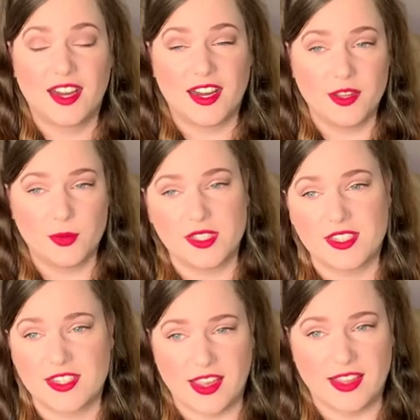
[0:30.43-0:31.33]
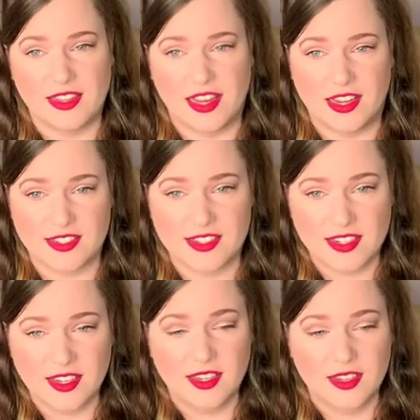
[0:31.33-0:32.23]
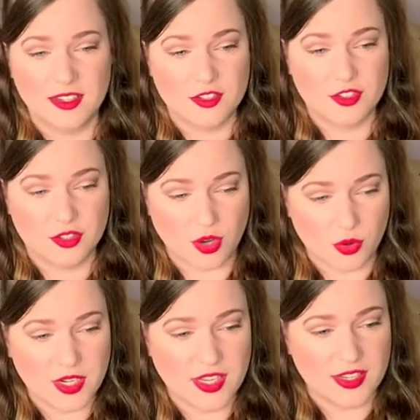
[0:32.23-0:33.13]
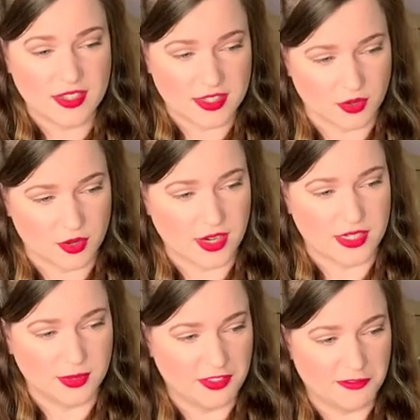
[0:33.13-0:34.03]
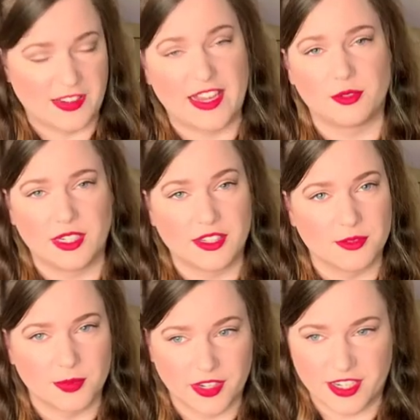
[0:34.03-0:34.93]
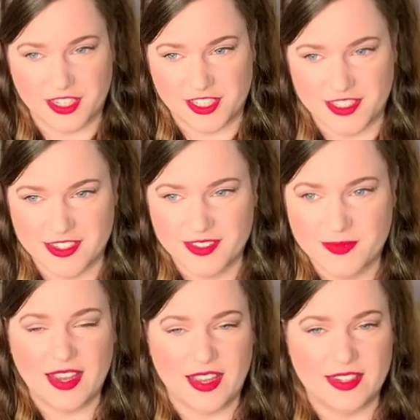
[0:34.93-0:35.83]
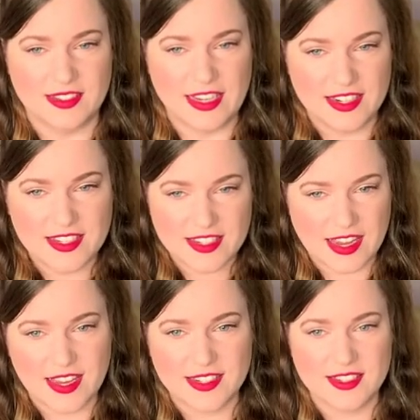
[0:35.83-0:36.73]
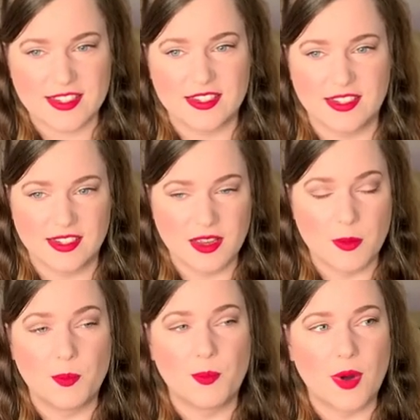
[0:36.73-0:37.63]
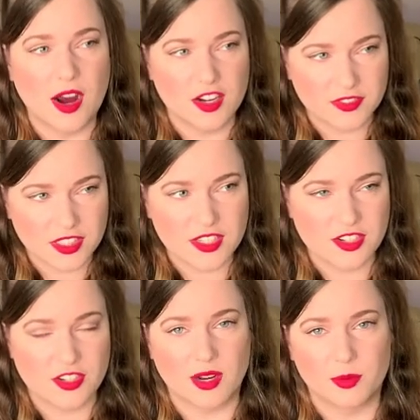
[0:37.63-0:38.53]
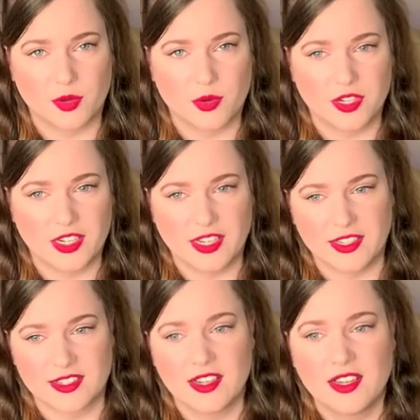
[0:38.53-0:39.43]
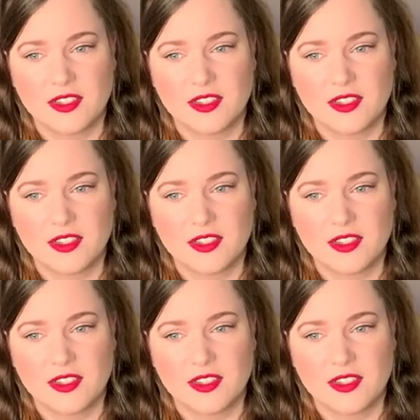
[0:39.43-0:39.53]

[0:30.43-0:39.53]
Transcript: I will say that Sony is incredibly flattering to percussion, and Dennis Sands did a marvelous job recording it.